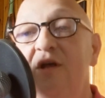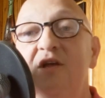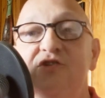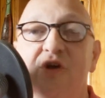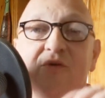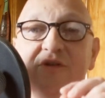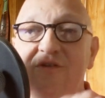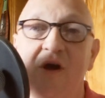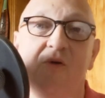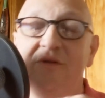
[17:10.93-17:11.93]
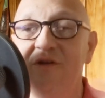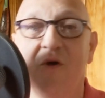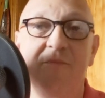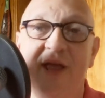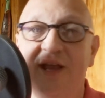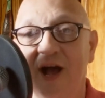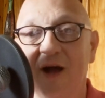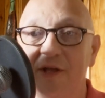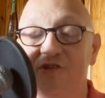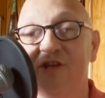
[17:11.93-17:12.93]
So don't make
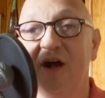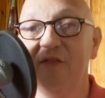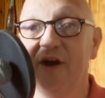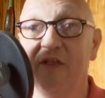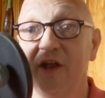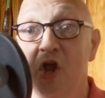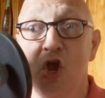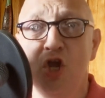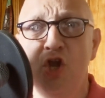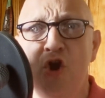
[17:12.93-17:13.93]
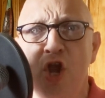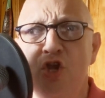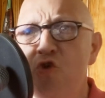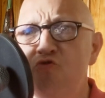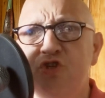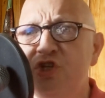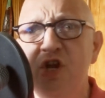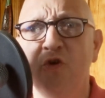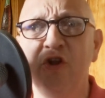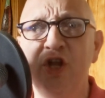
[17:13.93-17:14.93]
comments down there that you
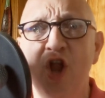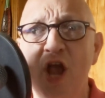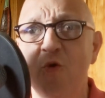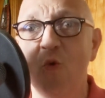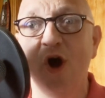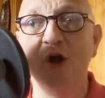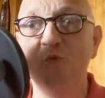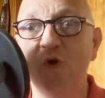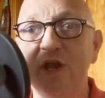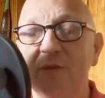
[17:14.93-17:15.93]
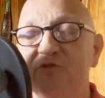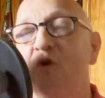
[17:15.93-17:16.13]
secretly like Juan Williams.